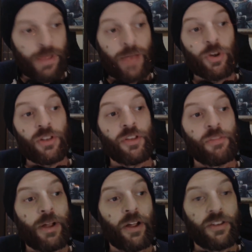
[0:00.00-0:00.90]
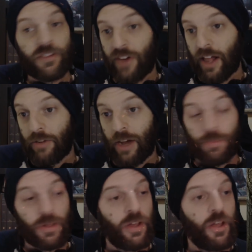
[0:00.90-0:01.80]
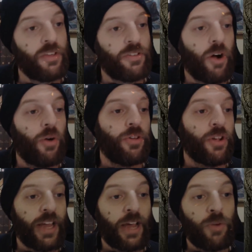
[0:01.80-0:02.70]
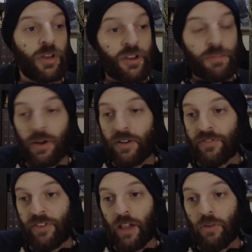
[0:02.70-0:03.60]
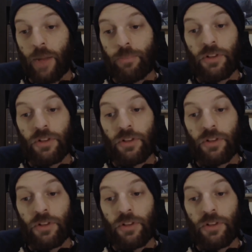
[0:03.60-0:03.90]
Woodland Spirit to follow up. So you're going to get Woodland Spirit to follow up.